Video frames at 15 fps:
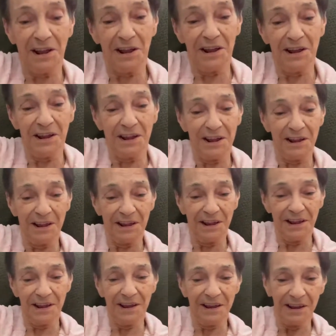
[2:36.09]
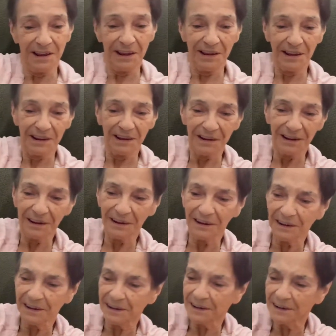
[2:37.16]
crafts,
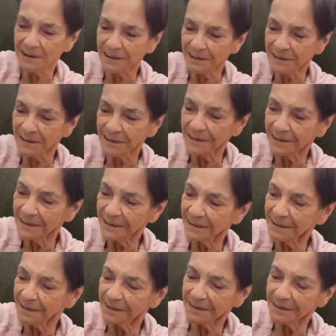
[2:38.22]
you can buy single pencils.